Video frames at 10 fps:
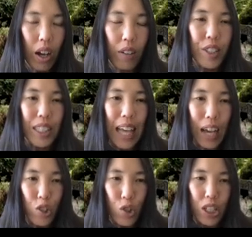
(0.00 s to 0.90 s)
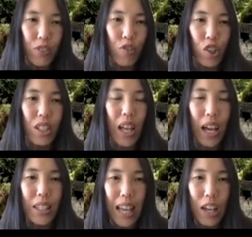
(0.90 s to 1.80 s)
of saturated versus
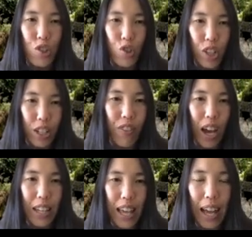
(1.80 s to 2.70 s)
unsaturated fatty